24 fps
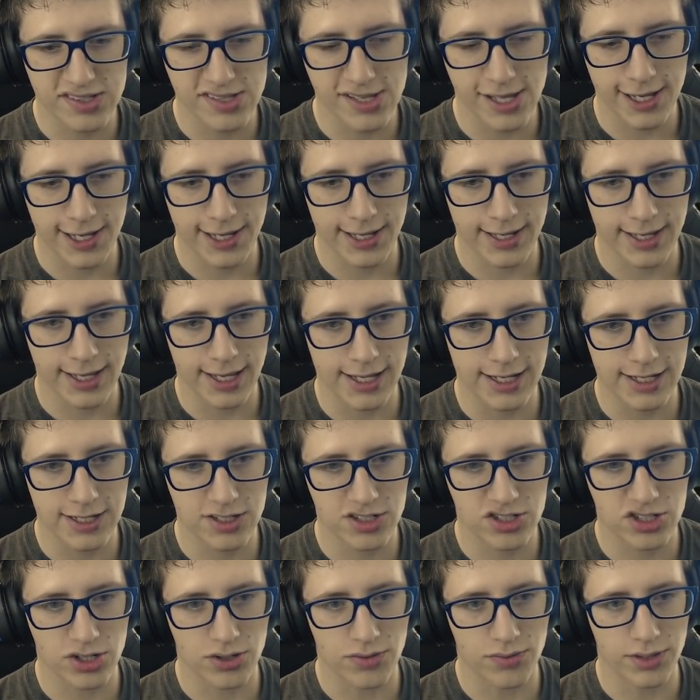like
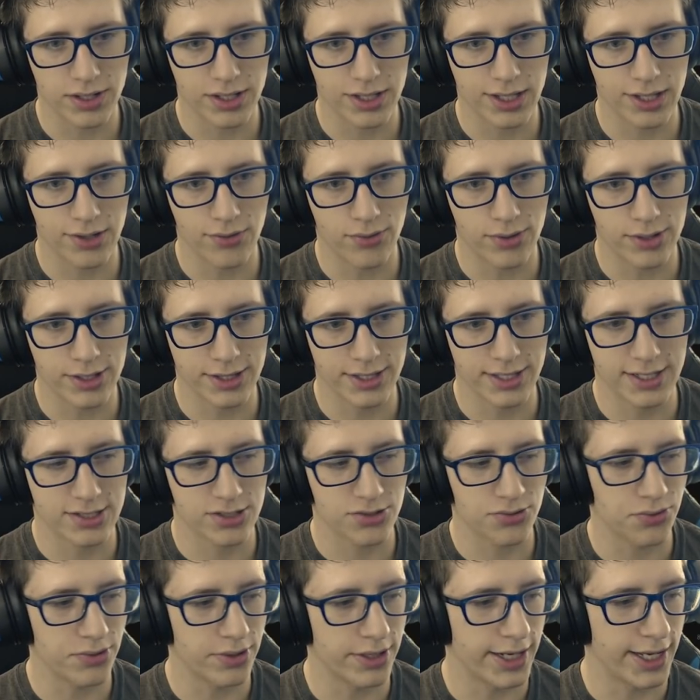Asia really won
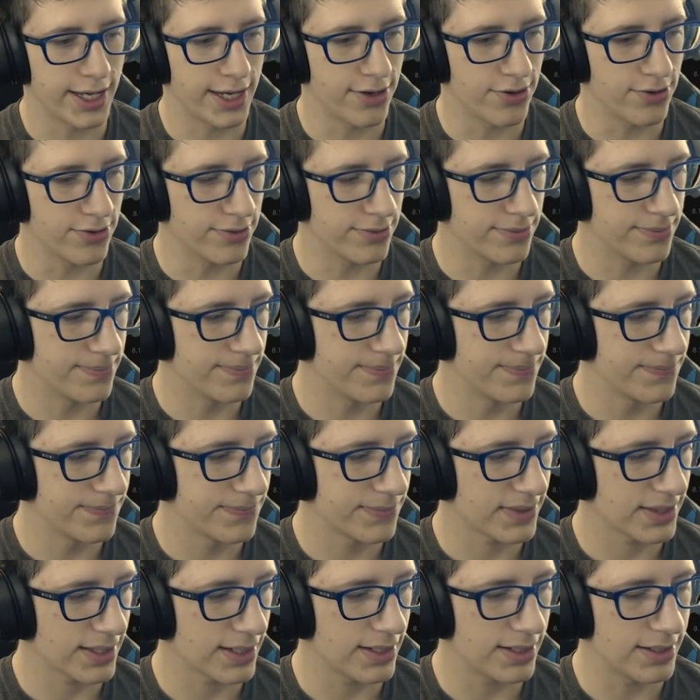this one out.
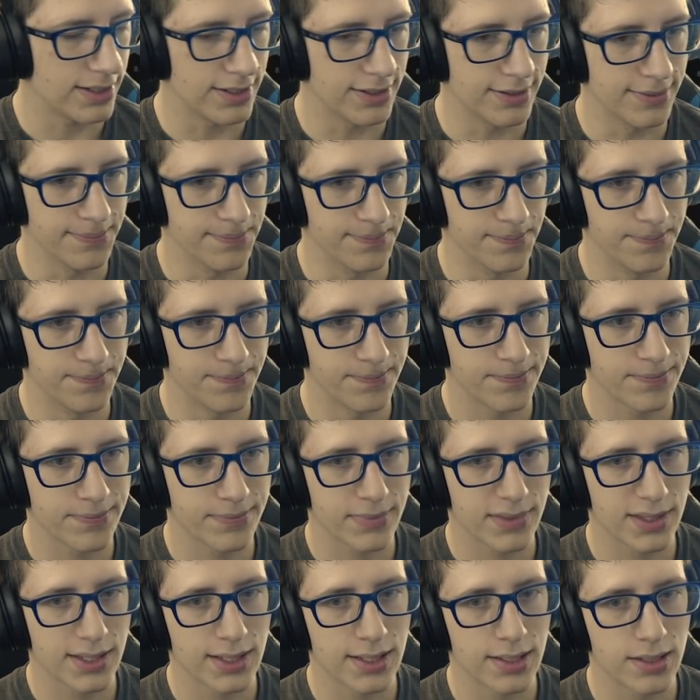Um,
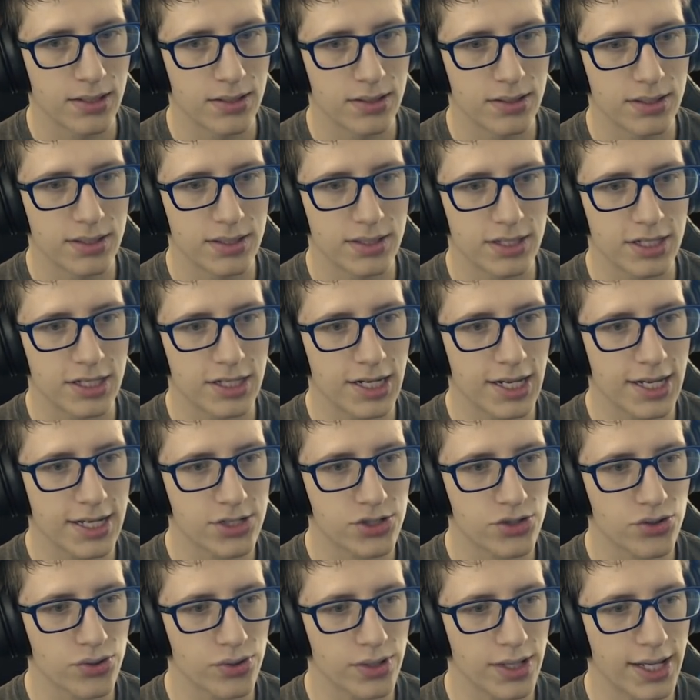the
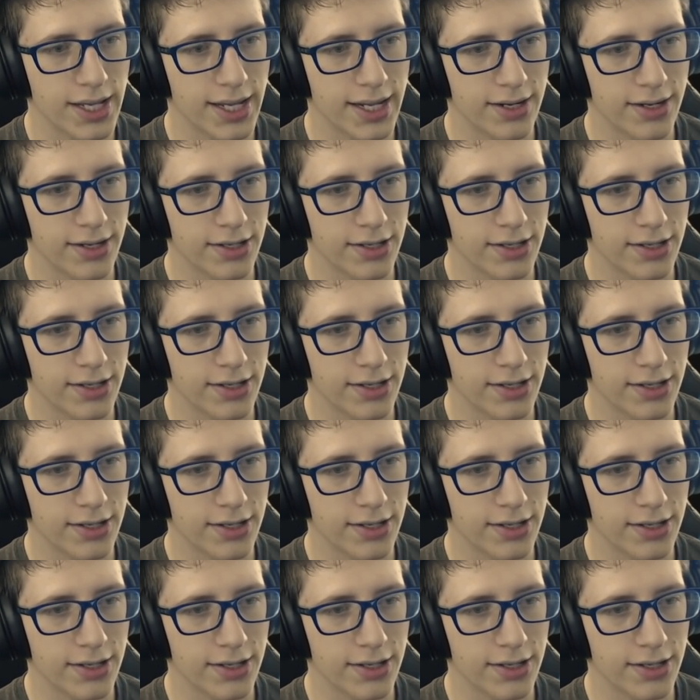natural high